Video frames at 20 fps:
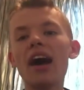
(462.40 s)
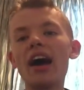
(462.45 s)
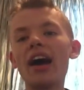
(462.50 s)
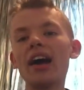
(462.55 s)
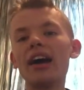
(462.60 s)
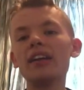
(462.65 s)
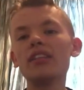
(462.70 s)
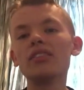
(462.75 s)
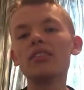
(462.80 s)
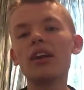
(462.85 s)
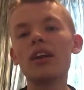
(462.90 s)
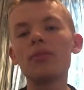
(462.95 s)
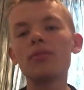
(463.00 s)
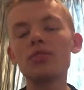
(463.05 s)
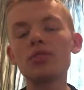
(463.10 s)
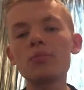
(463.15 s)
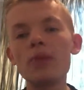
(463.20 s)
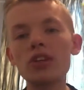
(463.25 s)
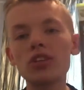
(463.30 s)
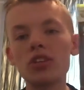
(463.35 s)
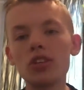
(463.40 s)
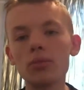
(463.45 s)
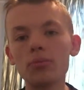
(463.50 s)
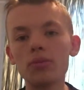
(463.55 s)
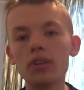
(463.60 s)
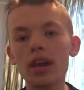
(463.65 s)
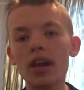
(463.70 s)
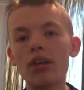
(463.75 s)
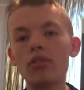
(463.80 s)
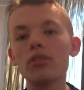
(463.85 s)
and smashing them
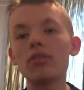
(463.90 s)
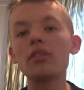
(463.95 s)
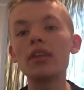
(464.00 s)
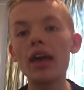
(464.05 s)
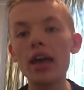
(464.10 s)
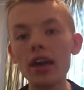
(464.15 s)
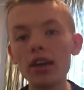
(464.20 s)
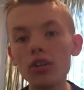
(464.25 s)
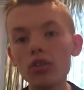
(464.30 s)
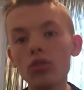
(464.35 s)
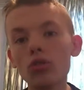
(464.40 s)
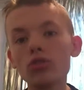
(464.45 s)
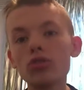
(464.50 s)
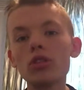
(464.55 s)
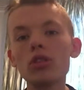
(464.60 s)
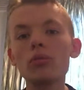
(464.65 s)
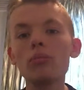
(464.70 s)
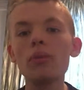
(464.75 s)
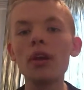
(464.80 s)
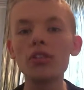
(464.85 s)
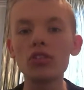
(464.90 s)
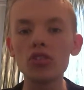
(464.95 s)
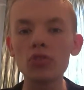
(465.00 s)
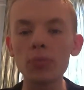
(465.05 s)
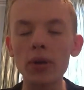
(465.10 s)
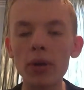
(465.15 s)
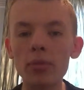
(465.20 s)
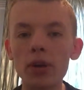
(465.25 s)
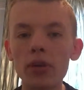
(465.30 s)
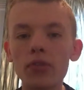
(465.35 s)
down. Then you go to the Amazing
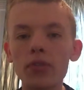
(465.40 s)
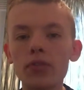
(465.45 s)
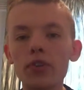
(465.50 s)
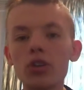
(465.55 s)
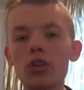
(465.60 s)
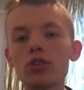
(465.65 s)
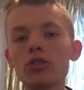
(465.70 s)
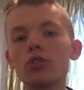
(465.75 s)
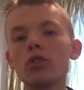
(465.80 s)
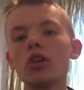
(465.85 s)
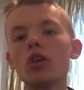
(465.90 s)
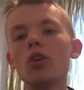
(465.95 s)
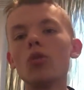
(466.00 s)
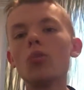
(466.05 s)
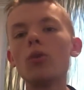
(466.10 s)
Spider-Man verse,